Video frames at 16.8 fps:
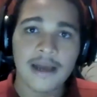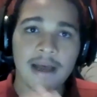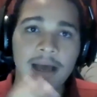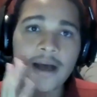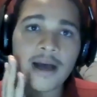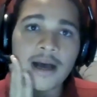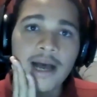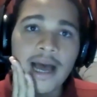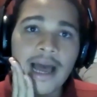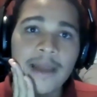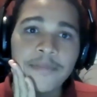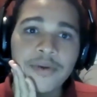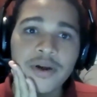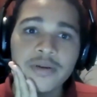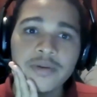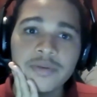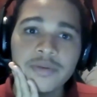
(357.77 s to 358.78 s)
I
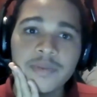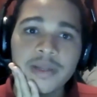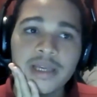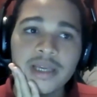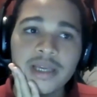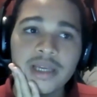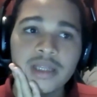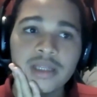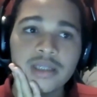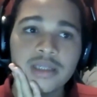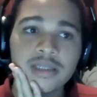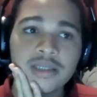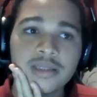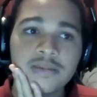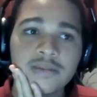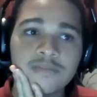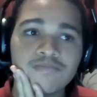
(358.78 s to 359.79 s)
probably
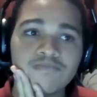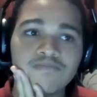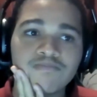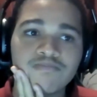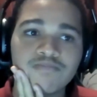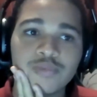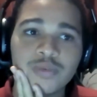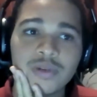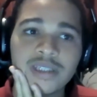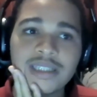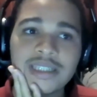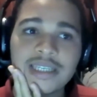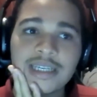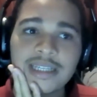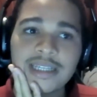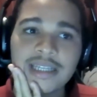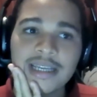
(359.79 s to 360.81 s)
would
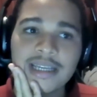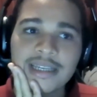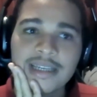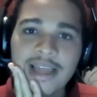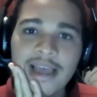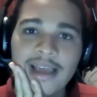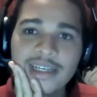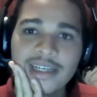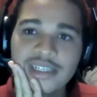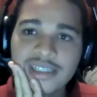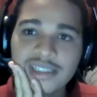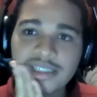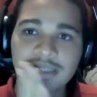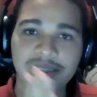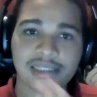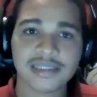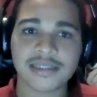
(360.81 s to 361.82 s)
say that I
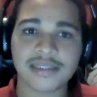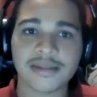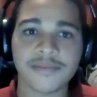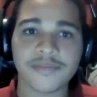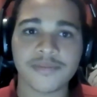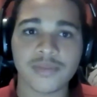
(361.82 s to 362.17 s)
just,